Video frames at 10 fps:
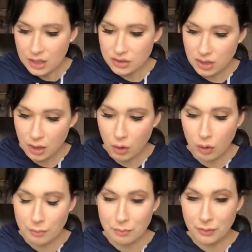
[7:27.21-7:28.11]

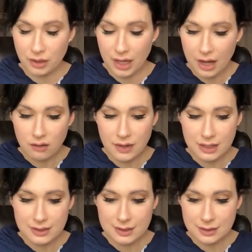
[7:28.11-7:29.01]
So
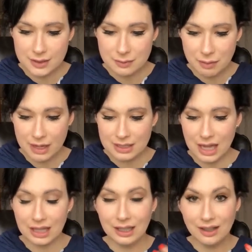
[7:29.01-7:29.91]
Galvez spent
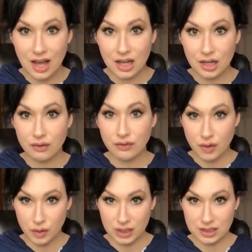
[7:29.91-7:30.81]
a lot of
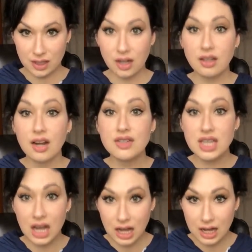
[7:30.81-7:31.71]
focus and a lot of
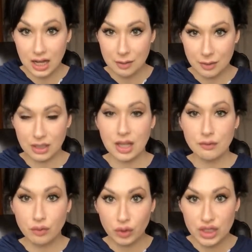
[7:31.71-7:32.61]
time and a lot
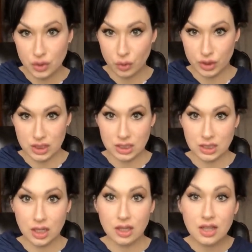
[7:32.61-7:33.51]
of
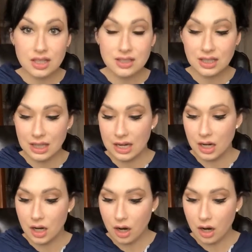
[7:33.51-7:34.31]
resources and things like that